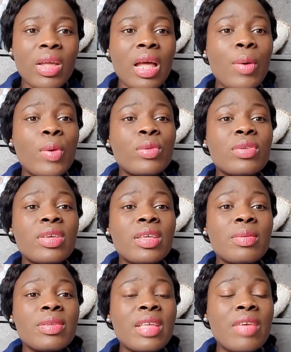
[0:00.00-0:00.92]
I want to
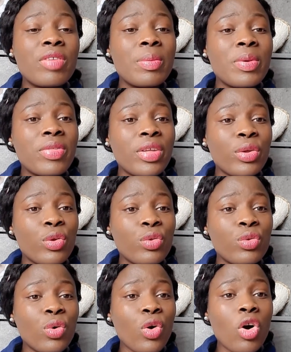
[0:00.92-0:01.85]
say a very big thank you
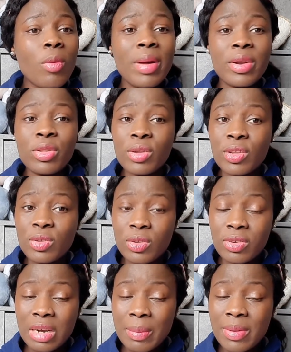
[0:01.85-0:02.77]
to all my returning
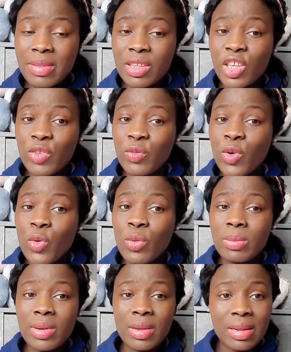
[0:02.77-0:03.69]
subscribers. Thank you for
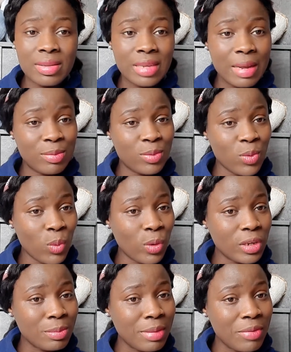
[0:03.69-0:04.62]
always making that time to
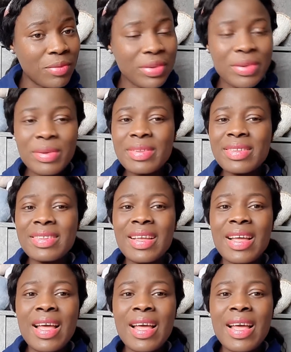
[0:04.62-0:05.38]
watch my videos.